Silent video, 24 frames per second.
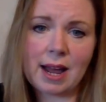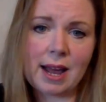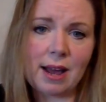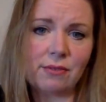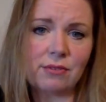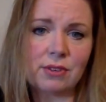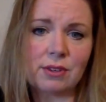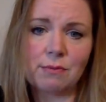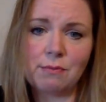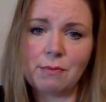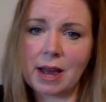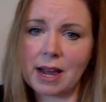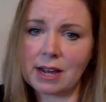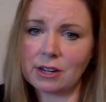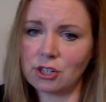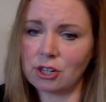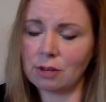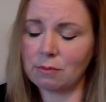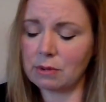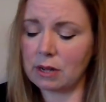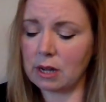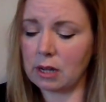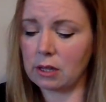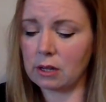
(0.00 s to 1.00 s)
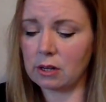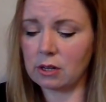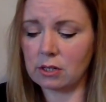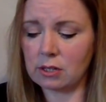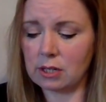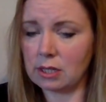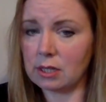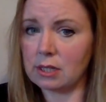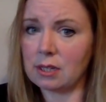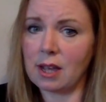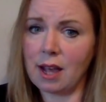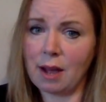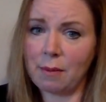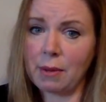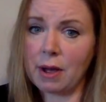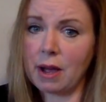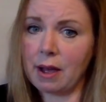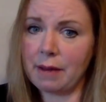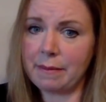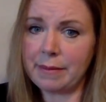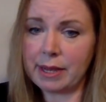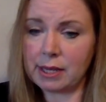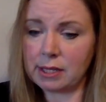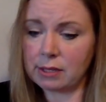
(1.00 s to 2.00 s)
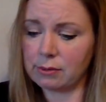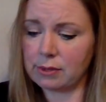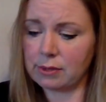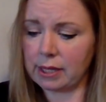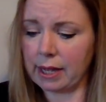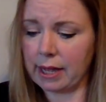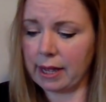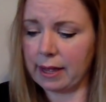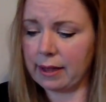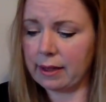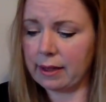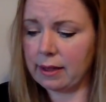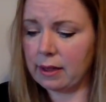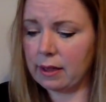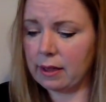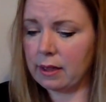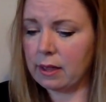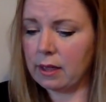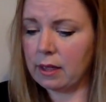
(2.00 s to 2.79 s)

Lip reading: have to match up colors, I'm a hot mess with that.